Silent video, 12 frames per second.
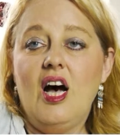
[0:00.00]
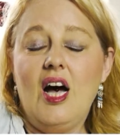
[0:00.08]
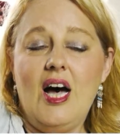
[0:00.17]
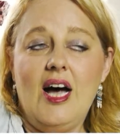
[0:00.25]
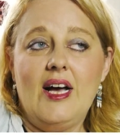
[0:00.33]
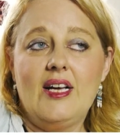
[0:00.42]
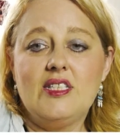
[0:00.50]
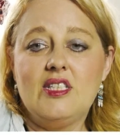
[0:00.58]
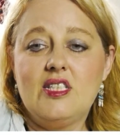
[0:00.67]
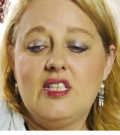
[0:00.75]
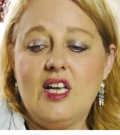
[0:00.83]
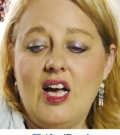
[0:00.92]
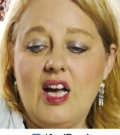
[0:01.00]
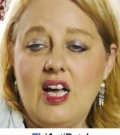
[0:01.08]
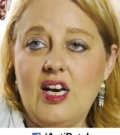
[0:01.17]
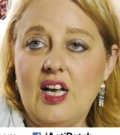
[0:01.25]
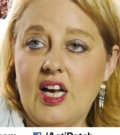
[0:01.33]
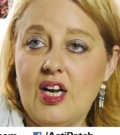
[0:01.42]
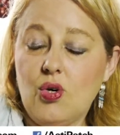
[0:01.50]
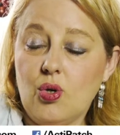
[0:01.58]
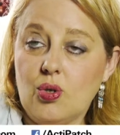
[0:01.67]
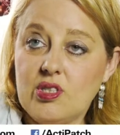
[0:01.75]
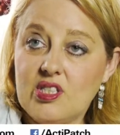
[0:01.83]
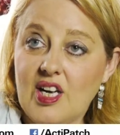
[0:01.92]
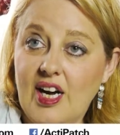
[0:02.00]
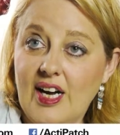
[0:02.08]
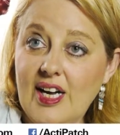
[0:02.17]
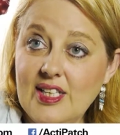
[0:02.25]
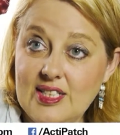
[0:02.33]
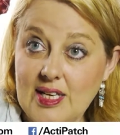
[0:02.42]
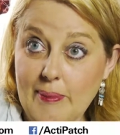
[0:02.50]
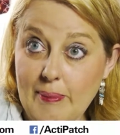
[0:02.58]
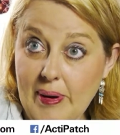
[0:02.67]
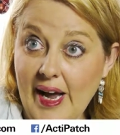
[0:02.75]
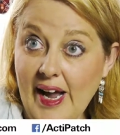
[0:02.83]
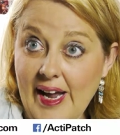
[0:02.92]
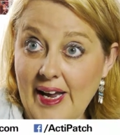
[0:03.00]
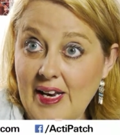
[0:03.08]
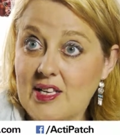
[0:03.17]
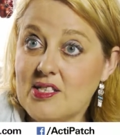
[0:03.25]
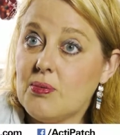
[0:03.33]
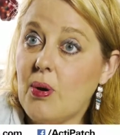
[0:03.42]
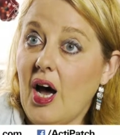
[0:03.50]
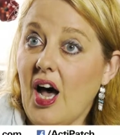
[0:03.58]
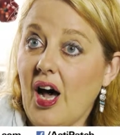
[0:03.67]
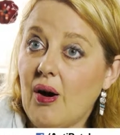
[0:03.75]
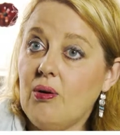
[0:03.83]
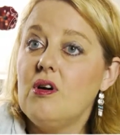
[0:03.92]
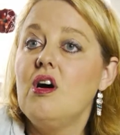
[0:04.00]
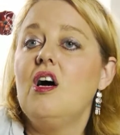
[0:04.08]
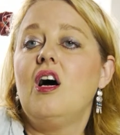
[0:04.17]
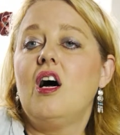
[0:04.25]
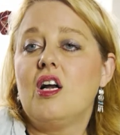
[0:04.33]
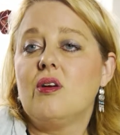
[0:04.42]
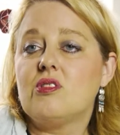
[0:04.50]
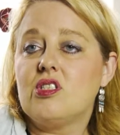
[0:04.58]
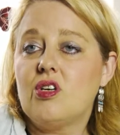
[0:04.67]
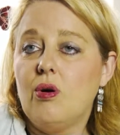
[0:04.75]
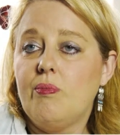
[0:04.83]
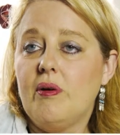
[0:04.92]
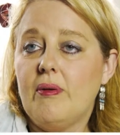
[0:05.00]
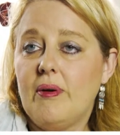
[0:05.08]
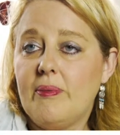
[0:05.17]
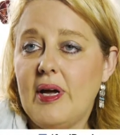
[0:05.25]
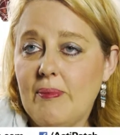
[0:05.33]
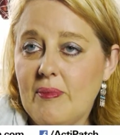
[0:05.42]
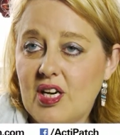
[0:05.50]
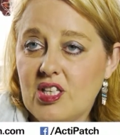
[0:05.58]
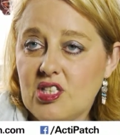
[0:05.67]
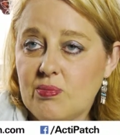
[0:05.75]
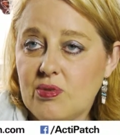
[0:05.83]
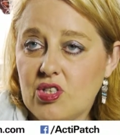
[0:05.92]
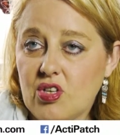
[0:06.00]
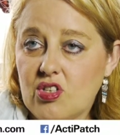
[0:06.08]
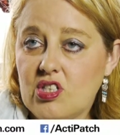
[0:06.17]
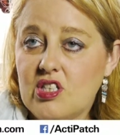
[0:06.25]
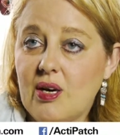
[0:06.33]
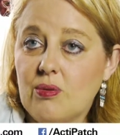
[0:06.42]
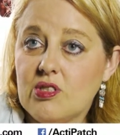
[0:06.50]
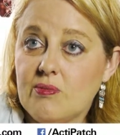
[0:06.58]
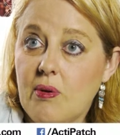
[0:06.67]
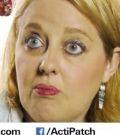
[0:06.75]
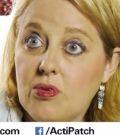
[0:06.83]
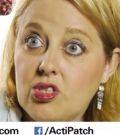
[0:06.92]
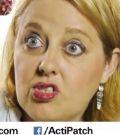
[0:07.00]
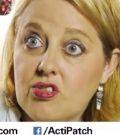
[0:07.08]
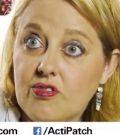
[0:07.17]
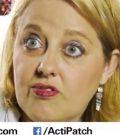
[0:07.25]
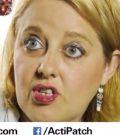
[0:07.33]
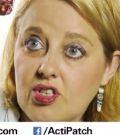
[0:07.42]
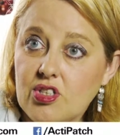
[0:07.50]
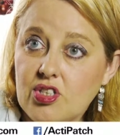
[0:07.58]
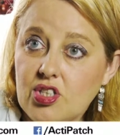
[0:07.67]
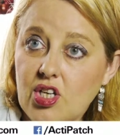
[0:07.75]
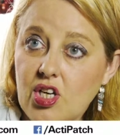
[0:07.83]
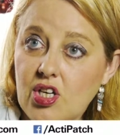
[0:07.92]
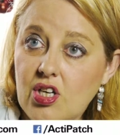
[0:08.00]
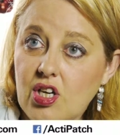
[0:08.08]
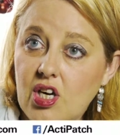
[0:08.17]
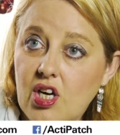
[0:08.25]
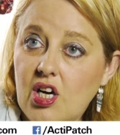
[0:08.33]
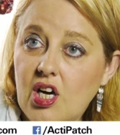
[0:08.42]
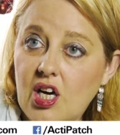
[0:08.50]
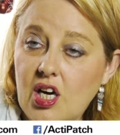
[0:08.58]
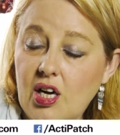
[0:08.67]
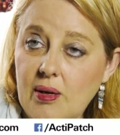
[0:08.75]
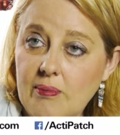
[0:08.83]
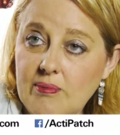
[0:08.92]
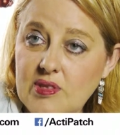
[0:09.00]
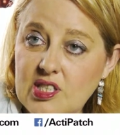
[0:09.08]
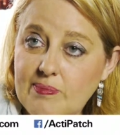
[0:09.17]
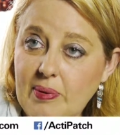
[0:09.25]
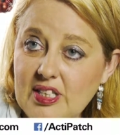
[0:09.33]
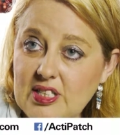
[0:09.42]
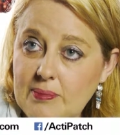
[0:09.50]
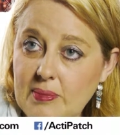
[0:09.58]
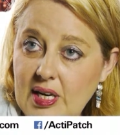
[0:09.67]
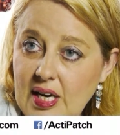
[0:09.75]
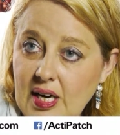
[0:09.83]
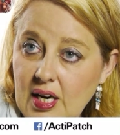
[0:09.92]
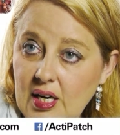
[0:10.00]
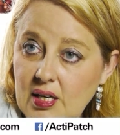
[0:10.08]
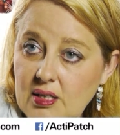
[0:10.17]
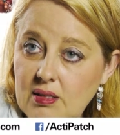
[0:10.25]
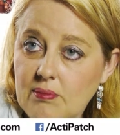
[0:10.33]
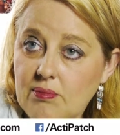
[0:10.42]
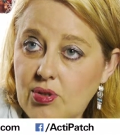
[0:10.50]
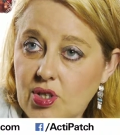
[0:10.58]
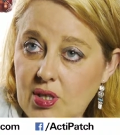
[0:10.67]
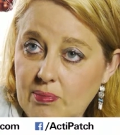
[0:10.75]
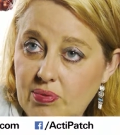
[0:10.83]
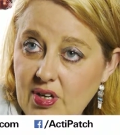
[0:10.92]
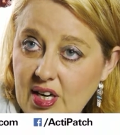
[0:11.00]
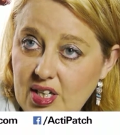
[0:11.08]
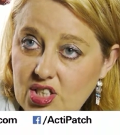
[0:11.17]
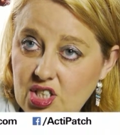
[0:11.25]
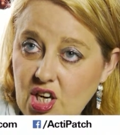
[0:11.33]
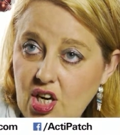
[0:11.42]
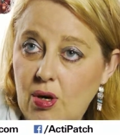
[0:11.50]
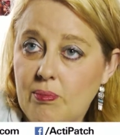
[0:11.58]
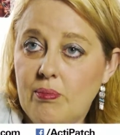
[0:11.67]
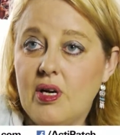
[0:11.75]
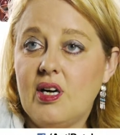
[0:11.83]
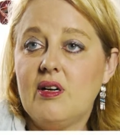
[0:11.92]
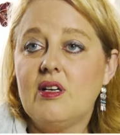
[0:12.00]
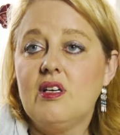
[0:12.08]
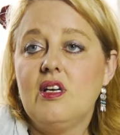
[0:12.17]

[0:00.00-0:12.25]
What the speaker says: and then it caused sciatic pain as well. And I was told by my pain management doctor that was my muscle function, spasming, putting pressure on my